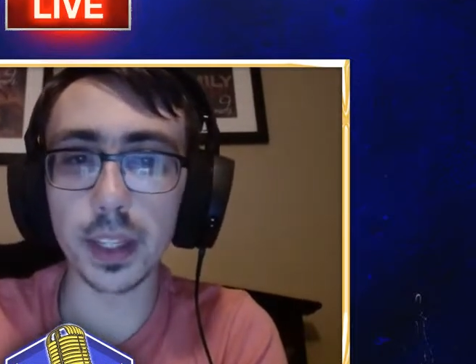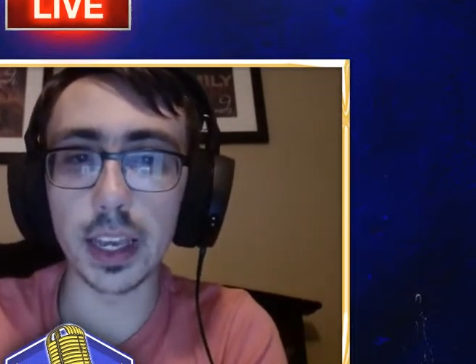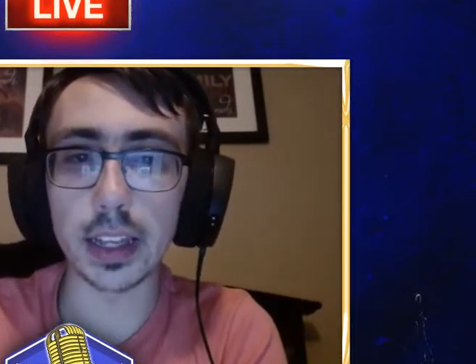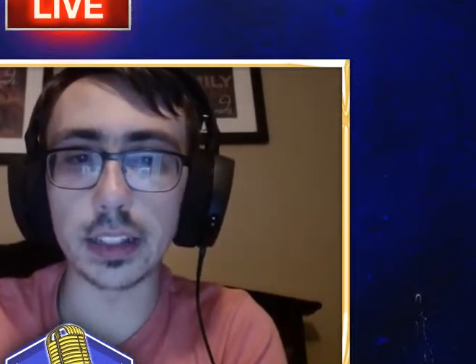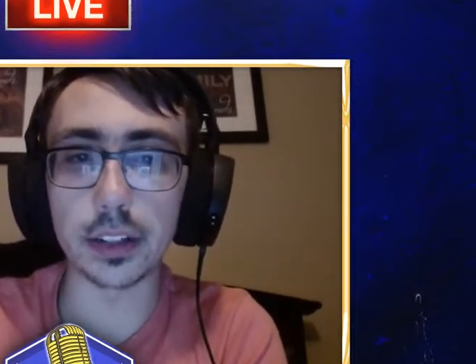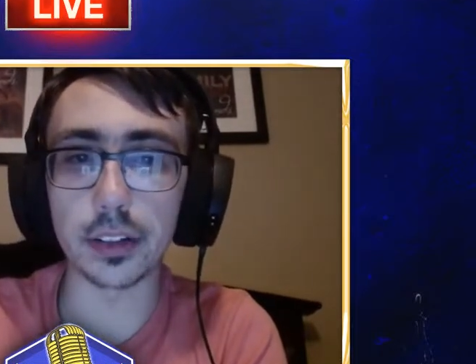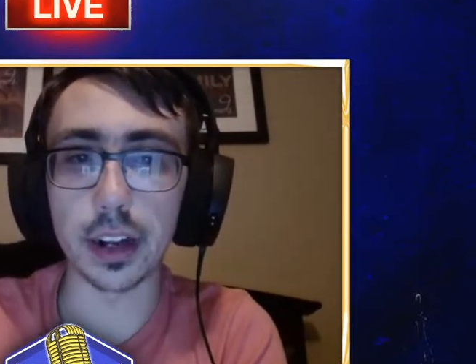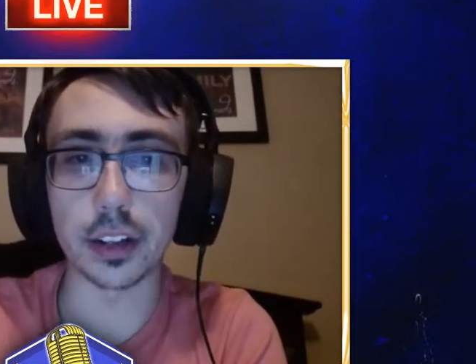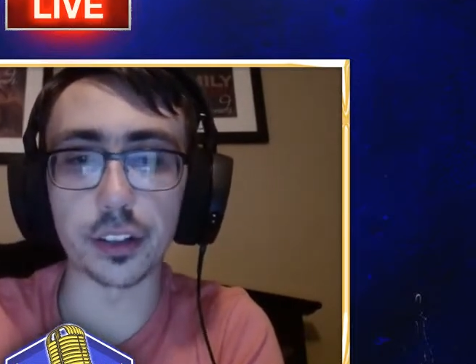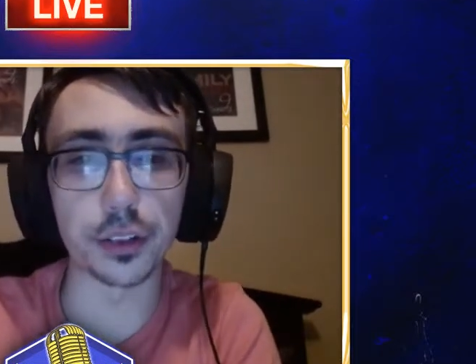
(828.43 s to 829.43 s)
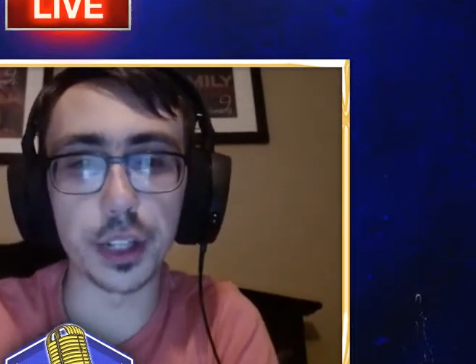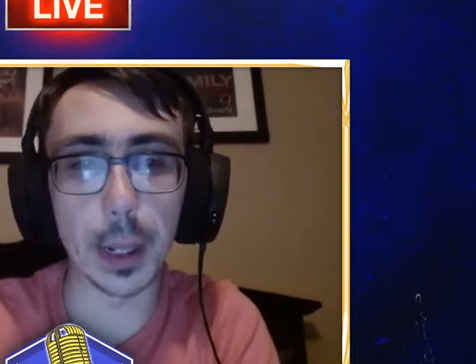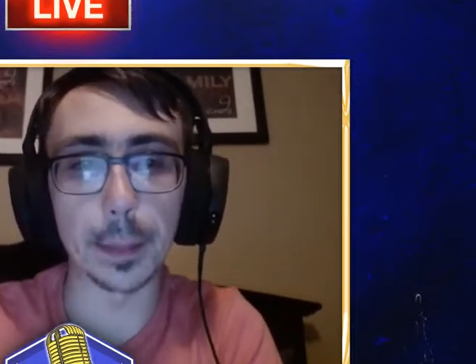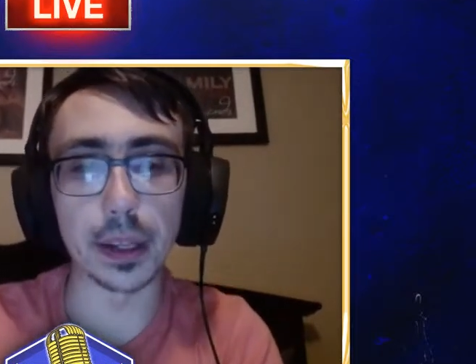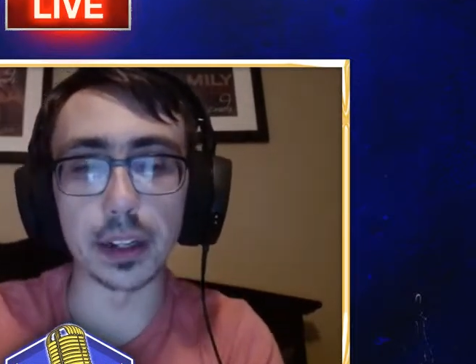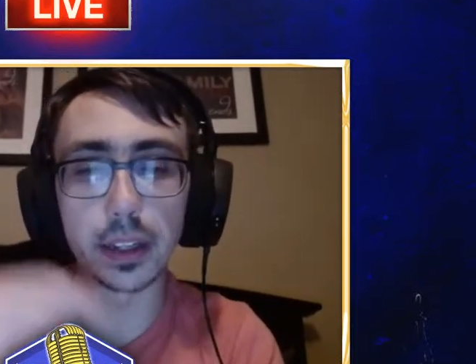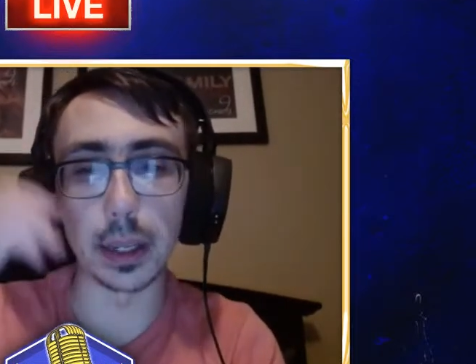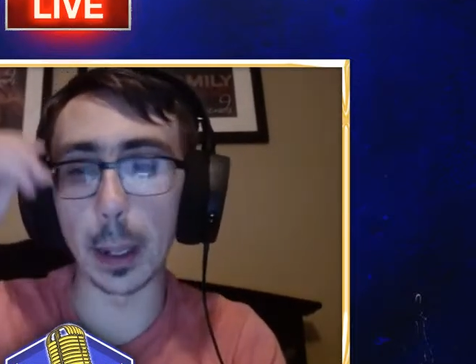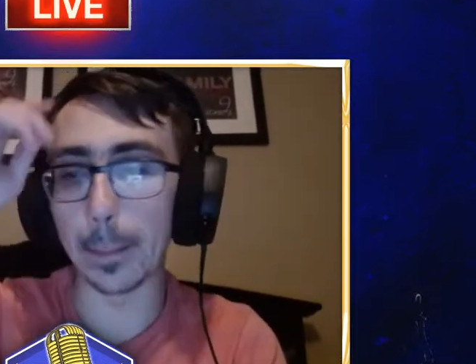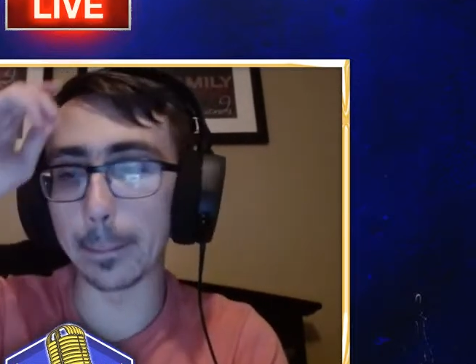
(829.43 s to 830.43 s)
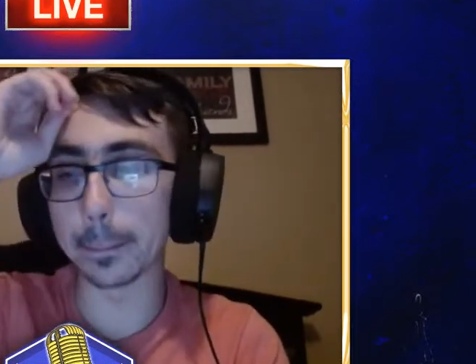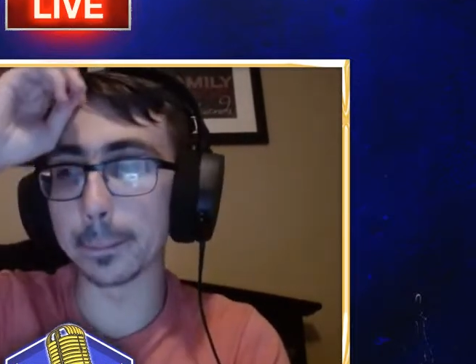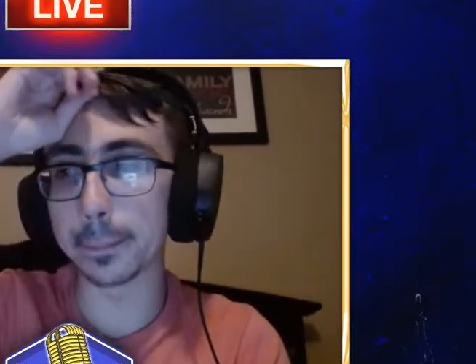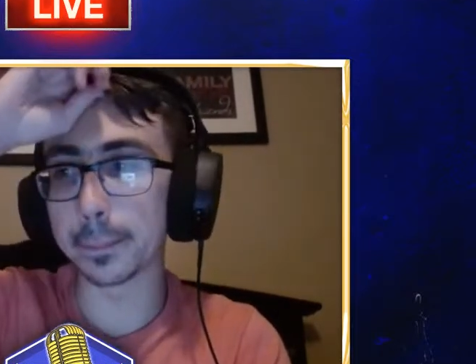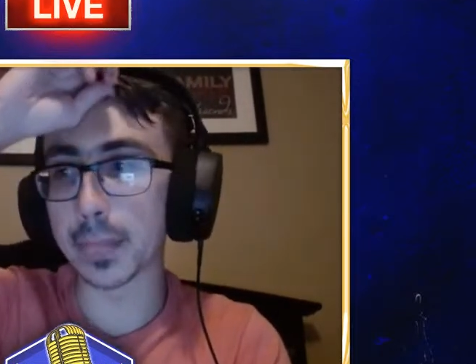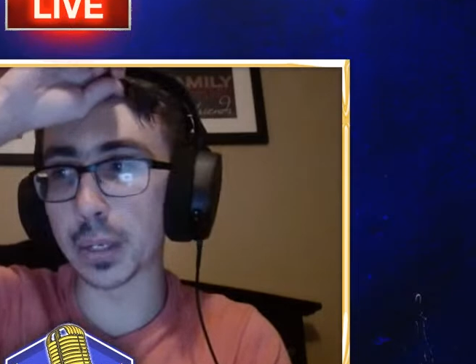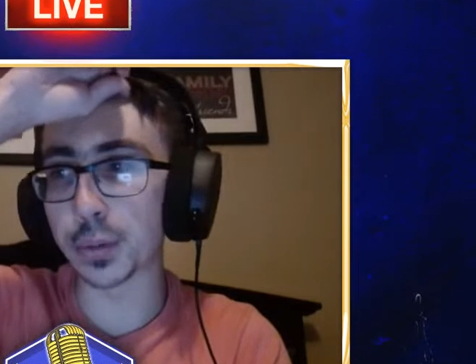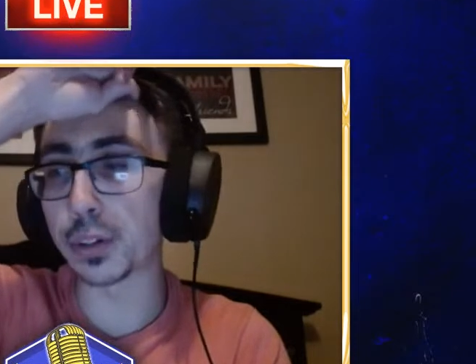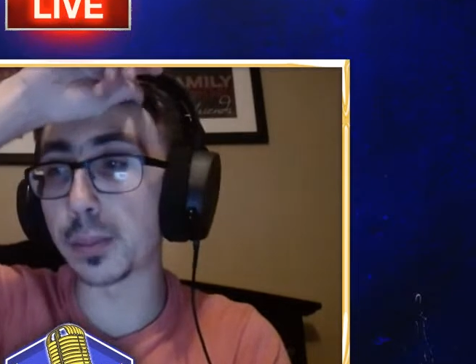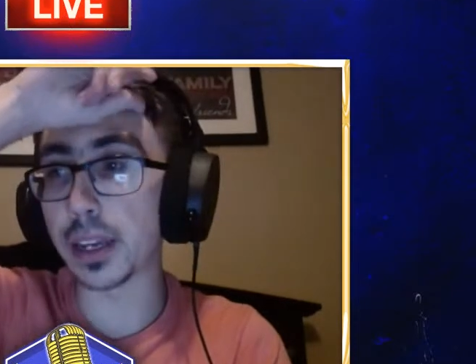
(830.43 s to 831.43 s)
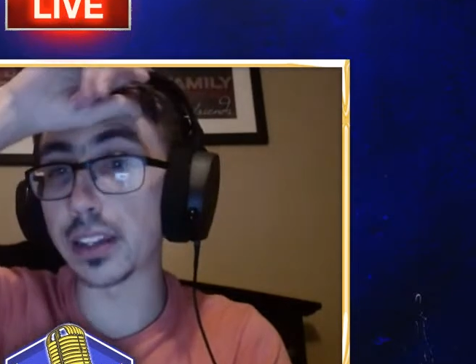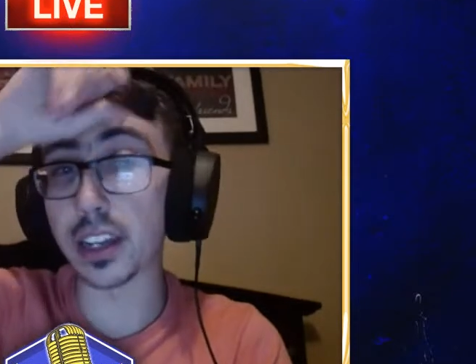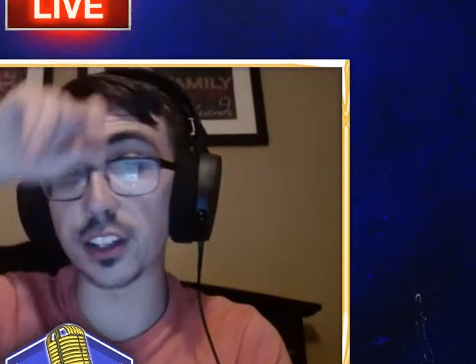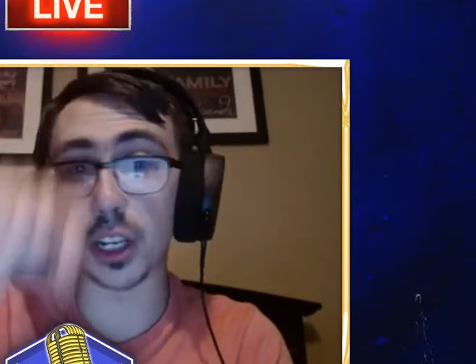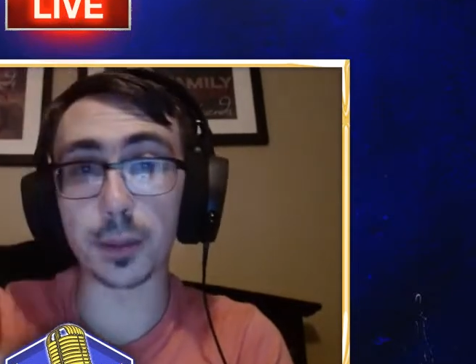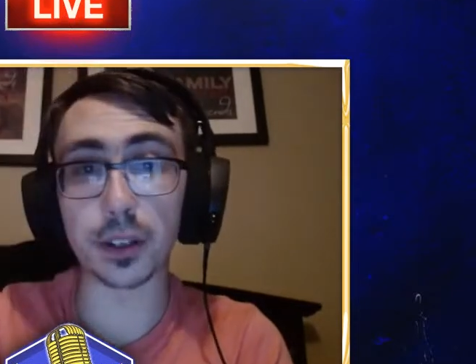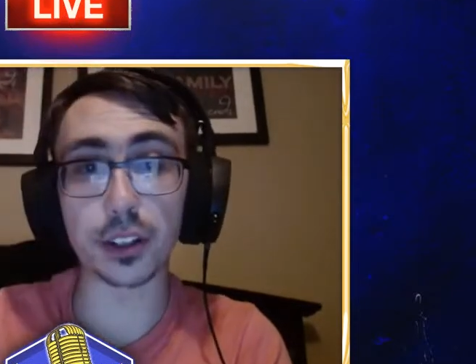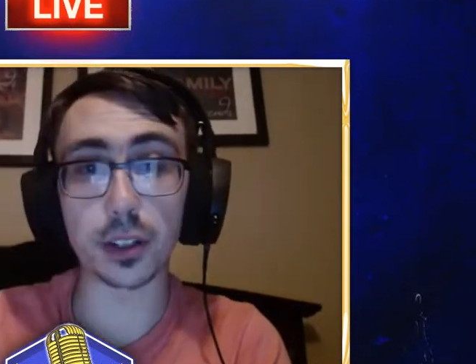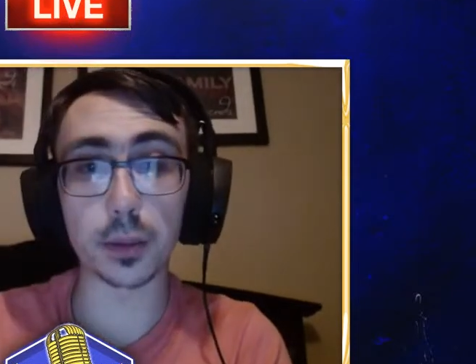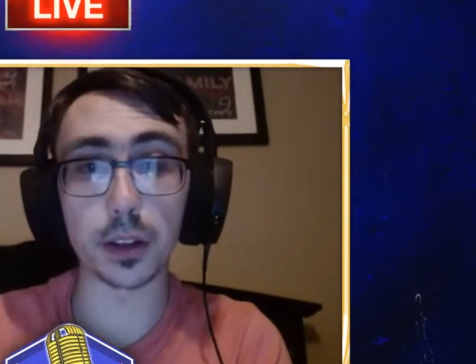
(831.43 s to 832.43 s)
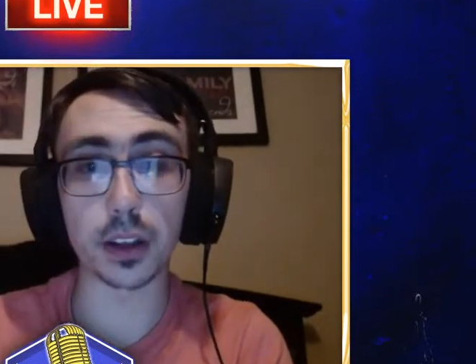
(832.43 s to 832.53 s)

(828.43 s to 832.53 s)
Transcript: as the International Champion. He really made that championship